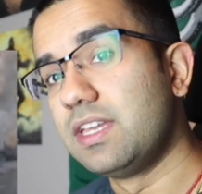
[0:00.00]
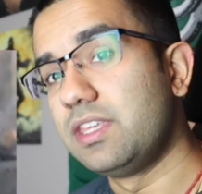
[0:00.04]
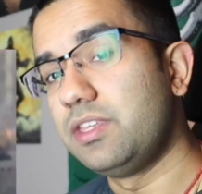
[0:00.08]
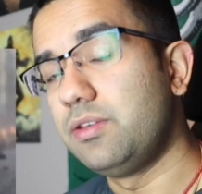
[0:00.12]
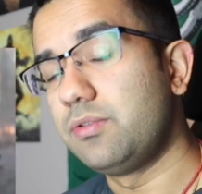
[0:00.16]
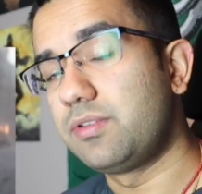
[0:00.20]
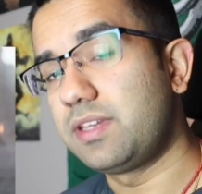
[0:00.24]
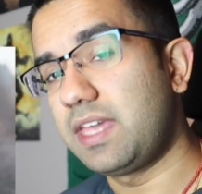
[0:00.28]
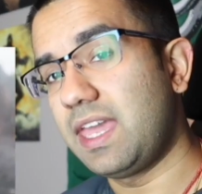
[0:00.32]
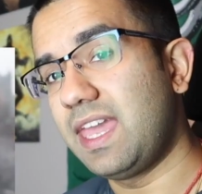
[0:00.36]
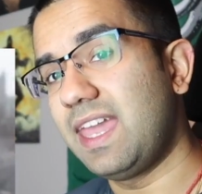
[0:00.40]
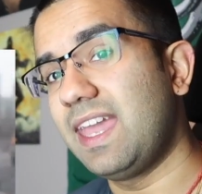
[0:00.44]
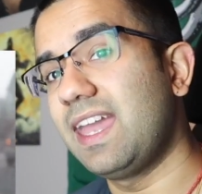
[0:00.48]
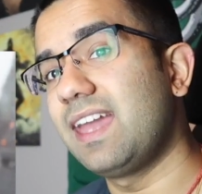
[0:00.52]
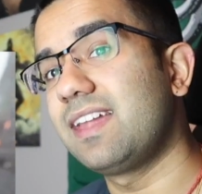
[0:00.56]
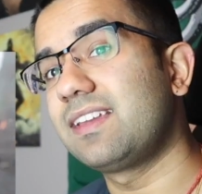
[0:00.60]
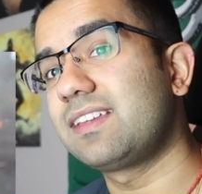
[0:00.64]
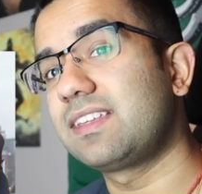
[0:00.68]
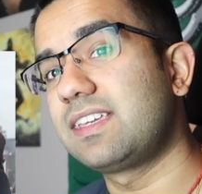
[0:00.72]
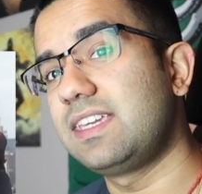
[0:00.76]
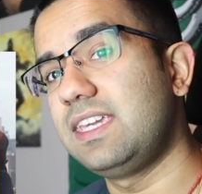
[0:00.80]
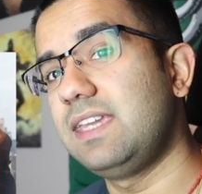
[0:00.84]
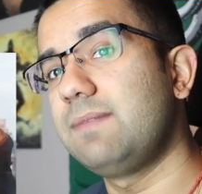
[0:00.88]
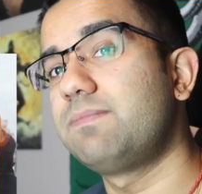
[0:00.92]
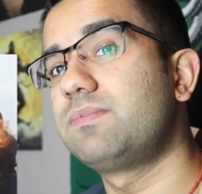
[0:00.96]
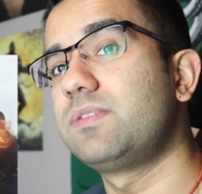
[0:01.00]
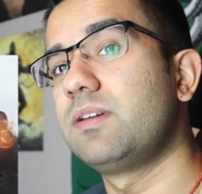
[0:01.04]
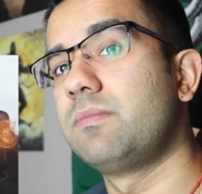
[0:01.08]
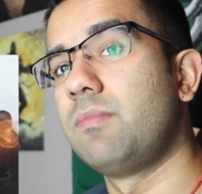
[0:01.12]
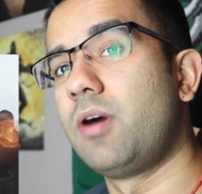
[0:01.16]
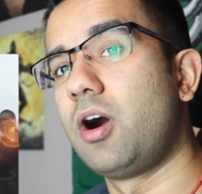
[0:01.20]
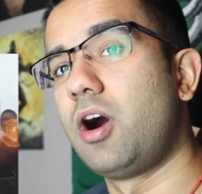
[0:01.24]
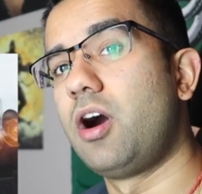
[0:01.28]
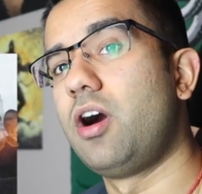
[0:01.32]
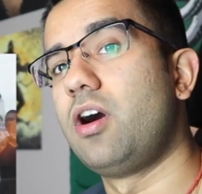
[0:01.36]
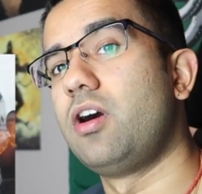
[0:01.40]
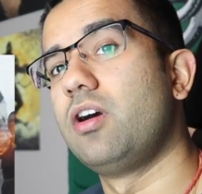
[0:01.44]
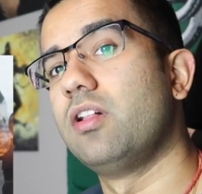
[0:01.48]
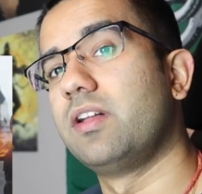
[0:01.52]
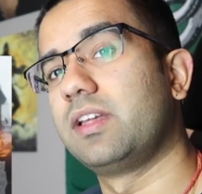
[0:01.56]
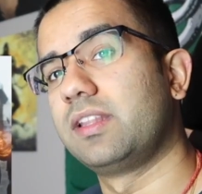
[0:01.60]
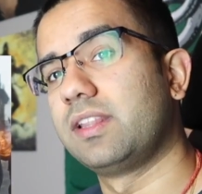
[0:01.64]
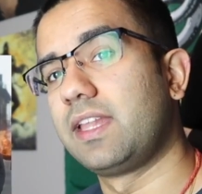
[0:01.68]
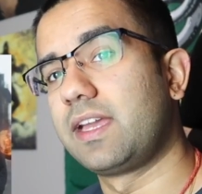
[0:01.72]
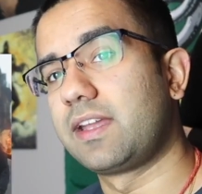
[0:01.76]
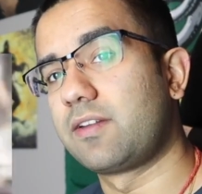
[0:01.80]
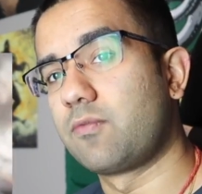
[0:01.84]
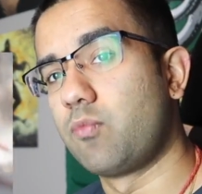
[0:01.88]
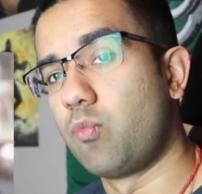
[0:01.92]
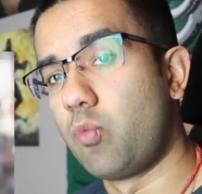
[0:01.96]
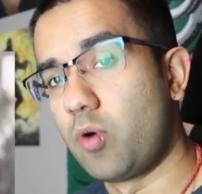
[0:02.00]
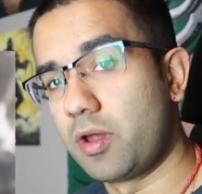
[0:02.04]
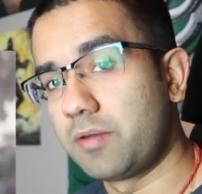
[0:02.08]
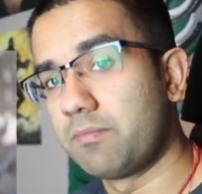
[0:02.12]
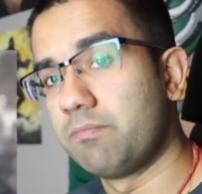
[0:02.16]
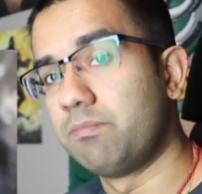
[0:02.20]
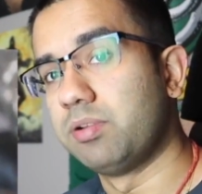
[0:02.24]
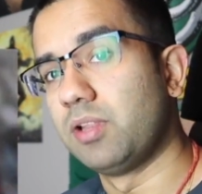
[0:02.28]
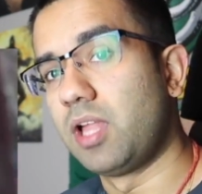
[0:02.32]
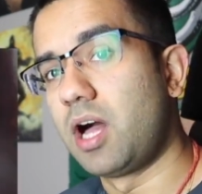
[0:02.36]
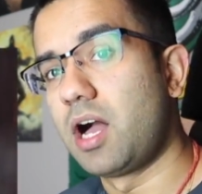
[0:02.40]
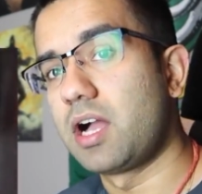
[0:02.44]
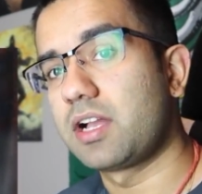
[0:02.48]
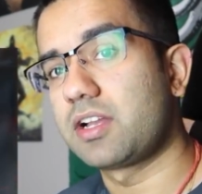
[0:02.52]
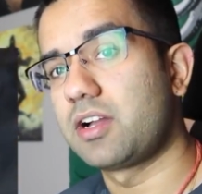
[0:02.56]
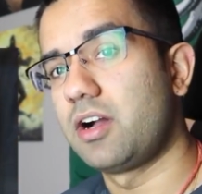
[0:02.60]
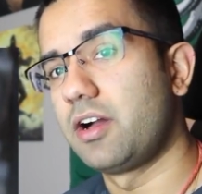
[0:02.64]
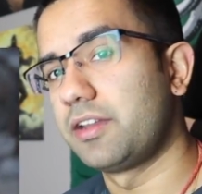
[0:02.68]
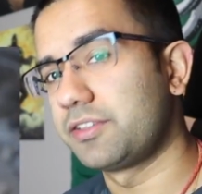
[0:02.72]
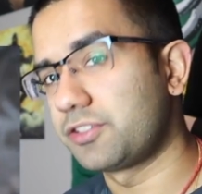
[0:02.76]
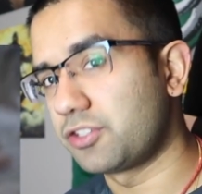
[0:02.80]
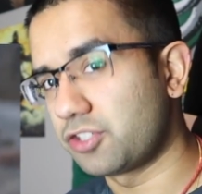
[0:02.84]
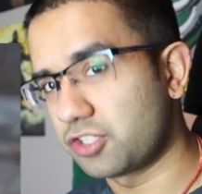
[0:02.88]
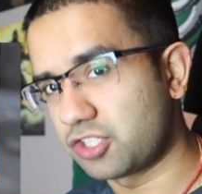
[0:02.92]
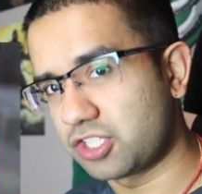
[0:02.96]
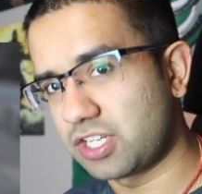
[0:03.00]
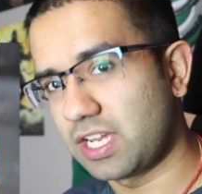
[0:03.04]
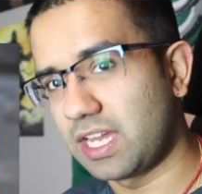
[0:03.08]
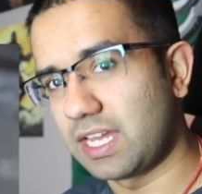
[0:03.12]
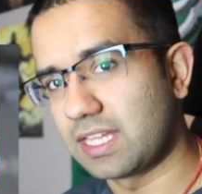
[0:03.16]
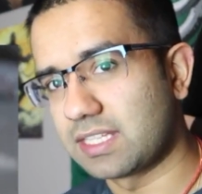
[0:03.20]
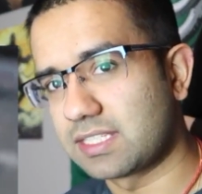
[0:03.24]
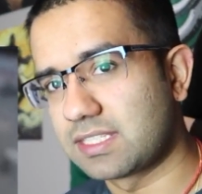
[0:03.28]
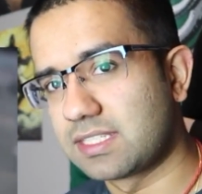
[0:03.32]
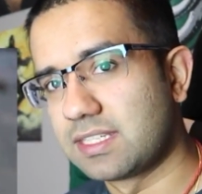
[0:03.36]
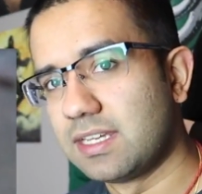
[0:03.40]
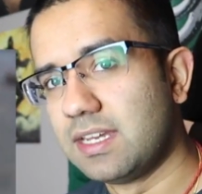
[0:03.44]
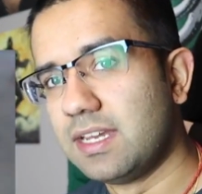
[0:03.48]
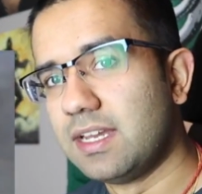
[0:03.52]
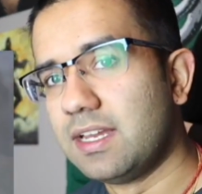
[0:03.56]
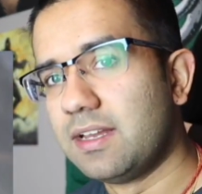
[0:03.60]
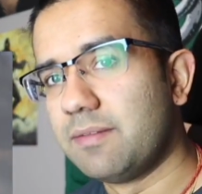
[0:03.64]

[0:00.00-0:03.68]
You can't keep them all in like one block on your chest,